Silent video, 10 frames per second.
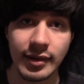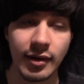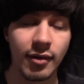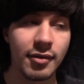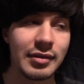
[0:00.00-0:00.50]
You
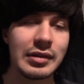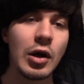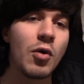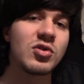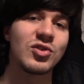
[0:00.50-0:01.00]
know,
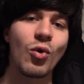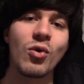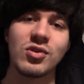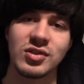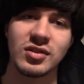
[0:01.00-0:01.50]
no
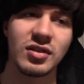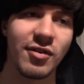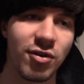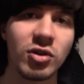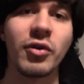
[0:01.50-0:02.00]
source
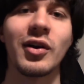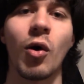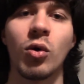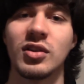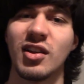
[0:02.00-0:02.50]
for learning
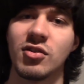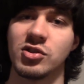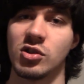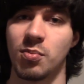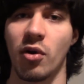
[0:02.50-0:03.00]
Old
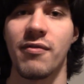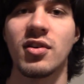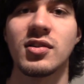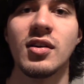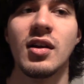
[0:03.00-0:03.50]
English is
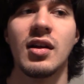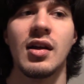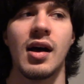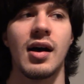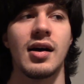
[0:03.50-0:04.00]
perfect,
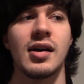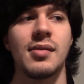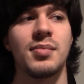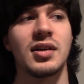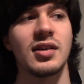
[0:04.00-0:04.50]

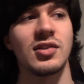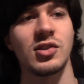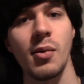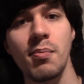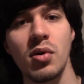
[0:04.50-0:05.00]
because
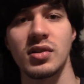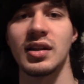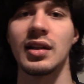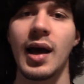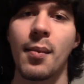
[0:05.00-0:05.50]
some books
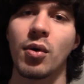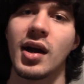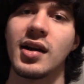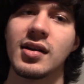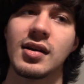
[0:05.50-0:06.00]

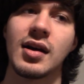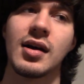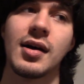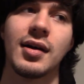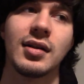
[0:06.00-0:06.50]
elaborate
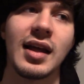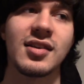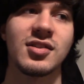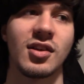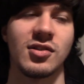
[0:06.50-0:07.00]

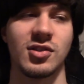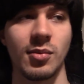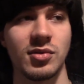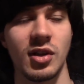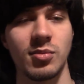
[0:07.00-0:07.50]
less on
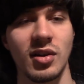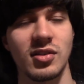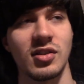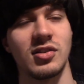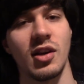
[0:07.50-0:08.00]
some
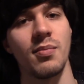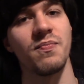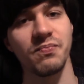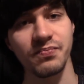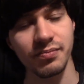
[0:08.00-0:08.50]
subjects, and some